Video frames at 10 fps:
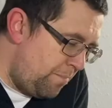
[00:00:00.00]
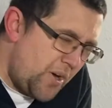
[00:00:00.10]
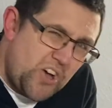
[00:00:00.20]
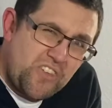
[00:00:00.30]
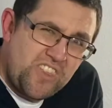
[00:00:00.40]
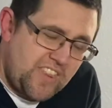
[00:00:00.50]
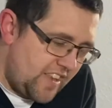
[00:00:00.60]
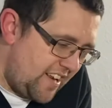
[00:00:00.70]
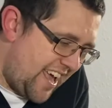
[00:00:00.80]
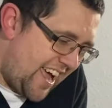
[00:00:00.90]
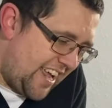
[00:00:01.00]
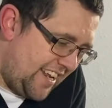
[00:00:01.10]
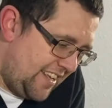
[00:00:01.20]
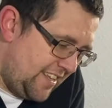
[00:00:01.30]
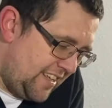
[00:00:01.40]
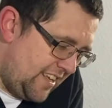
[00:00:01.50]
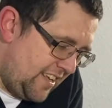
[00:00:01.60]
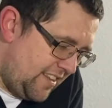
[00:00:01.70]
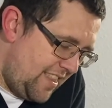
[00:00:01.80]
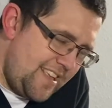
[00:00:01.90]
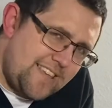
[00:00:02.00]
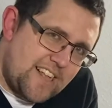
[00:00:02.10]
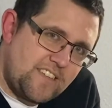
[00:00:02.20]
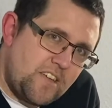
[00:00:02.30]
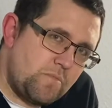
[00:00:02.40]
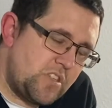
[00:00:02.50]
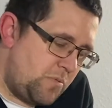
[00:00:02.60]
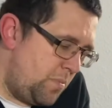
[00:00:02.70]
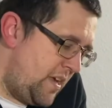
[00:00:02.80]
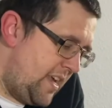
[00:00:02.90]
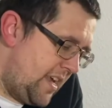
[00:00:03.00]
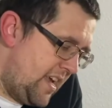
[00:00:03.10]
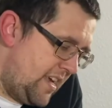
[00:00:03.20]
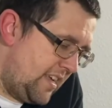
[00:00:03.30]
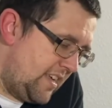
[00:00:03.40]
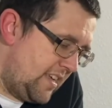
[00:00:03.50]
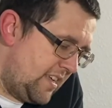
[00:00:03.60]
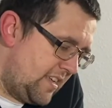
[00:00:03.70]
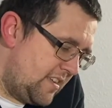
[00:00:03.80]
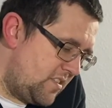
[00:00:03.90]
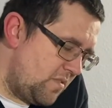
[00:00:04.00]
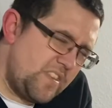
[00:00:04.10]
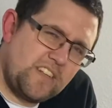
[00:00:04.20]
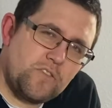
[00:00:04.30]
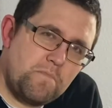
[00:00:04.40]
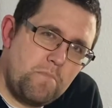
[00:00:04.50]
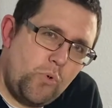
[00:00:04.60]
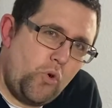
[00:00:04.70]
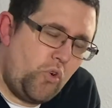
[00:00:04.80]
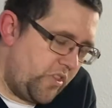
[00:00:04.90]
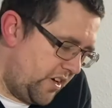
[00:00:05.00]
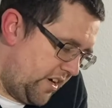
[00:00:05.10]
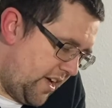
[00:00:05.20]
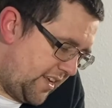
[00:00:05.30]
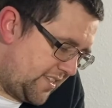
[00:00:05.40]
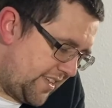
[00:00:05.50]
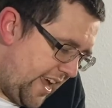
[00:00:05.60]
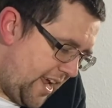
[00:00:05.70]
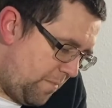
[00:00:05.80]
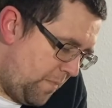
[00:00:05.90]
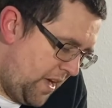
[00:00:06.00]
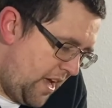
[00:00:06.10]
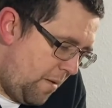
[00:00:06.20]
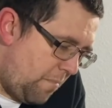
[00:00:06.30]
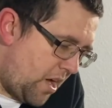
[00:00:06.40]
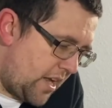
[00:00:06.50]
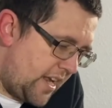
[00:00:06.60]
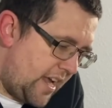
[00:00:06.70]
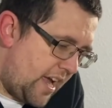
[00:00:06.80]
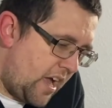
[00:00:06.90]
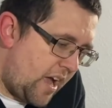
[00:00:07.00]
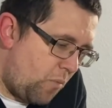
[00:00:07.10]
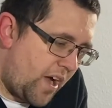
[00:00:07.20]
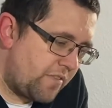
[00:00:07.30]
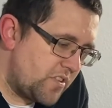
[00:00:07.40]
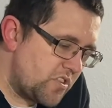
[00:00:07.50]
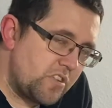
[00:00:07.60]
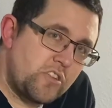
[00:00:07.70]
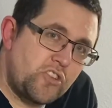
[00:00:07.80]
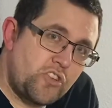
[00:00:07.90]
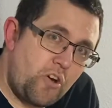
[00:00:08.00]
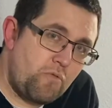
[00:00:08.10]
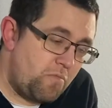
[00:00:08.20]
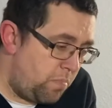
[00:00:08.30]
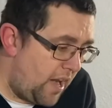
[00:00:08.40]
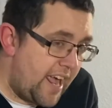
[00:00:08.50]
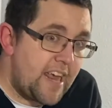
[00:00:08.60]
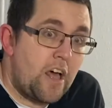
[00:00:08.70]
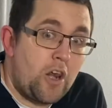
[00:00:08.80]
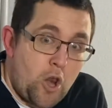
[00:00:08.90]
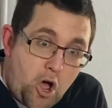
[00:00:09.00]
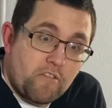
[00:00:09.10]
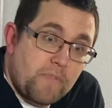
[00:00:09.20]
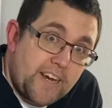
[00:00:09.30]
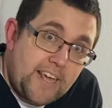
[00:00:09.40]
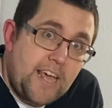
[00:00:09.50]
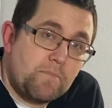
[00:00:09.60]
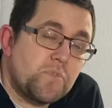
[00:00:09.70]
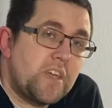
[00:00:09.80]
Other than that, this adds up to be something that's more than a nice game. My wife and son don't play a lot of my games.